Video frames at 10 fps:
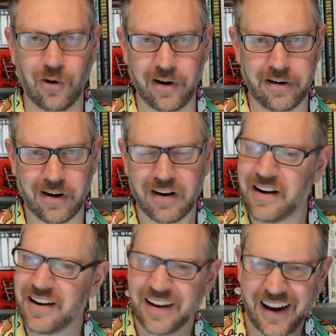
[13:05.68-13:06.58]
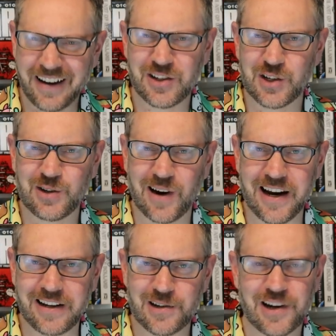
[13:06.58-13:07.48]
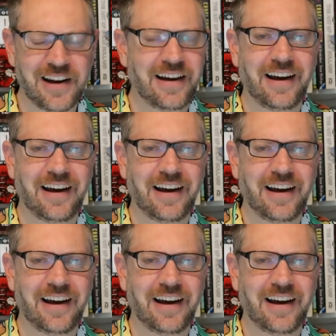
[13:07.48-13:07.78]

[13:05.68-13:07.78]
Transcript: order. Kind of strange.